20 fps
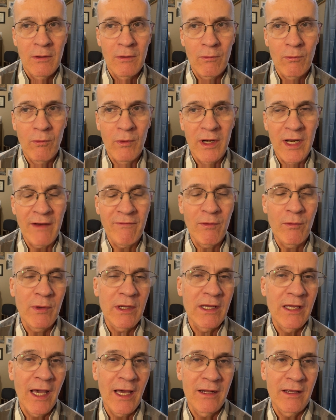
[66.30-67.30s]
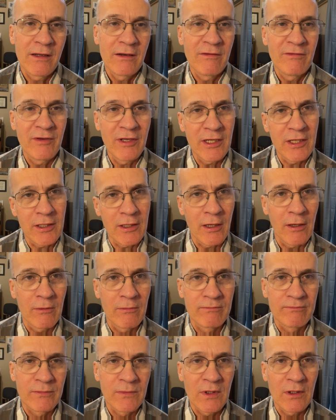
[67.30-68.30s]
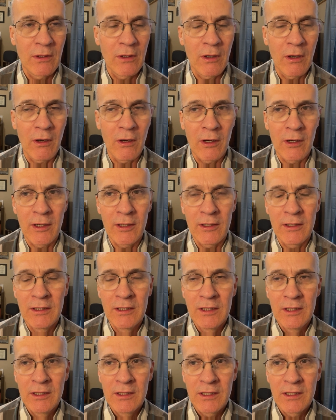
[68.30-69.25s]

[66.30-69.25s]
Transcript: whenever we get in a video or